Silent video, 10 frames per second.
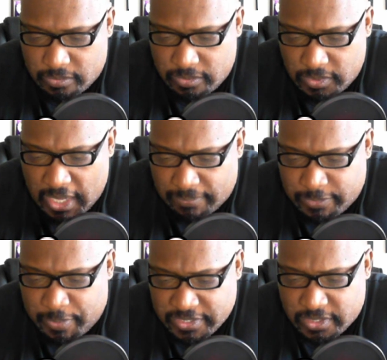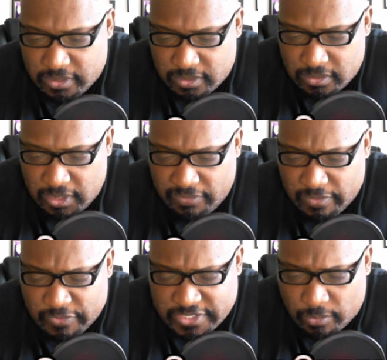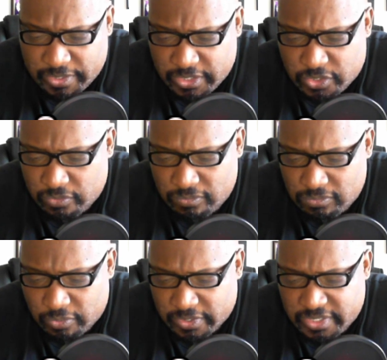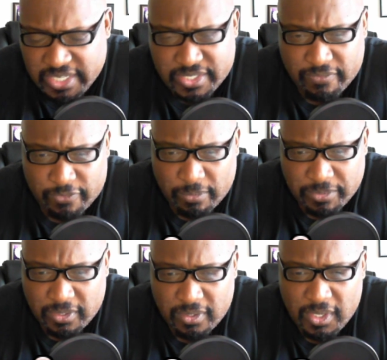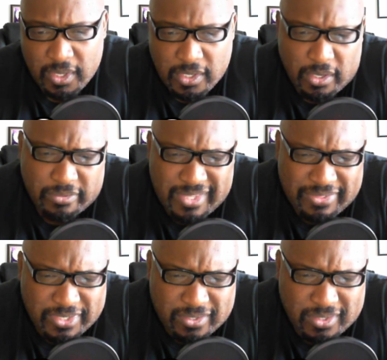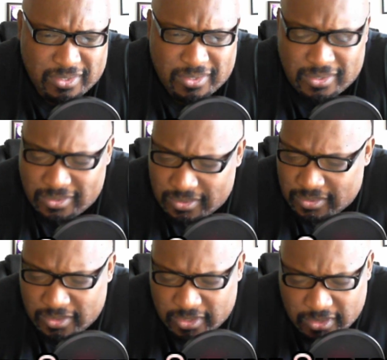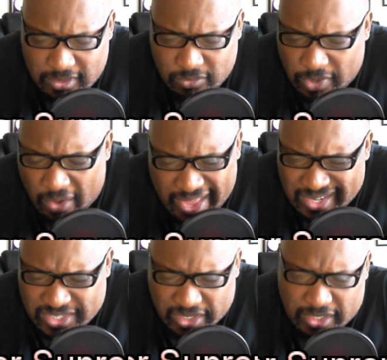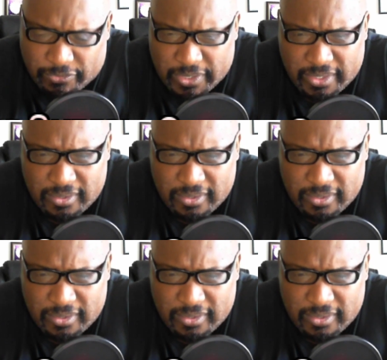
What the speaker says: Yeah, depends. Even if it's someone that you were distant from. Death is we all handle that shit differently.